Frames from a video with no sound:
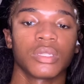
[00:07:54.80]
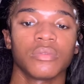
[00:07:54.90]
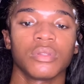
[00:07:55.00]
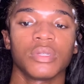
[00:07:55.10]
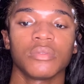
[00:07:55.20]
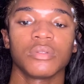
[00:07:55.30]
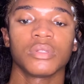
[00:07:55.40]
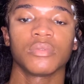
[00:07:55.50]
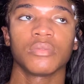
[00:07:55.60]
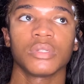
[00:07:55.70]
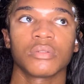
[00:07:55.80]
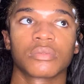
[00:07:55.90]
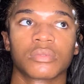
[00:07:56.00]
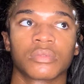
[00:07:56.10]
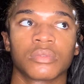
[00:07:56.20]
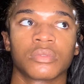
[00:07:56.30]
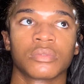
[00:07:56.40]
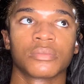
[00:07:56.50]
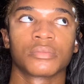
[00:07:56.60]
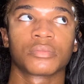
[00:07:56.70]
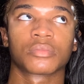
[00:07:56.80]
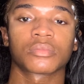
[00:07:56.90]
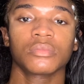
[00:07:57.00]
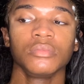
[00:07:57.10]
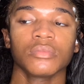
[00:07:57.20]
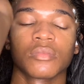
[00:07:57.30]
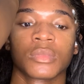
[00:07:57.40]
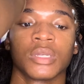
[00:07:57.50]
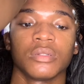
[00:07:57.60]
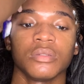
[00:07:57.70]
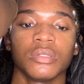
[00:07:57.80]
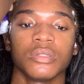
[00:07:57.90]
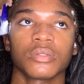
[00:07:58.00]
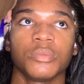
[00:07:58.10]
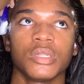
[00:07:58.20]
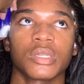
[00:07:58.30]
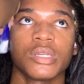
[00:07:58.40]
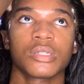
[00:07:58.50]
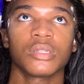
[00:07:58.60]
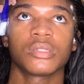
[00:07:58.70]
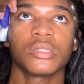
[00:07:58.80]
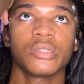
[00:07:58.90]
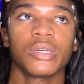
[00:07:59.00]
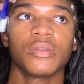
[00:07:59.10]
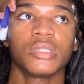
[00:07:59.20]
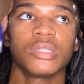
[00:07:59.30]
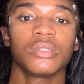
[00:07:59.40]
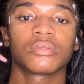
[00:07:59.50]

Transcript: days, but the entire 3 days, you know, it didn't really lift at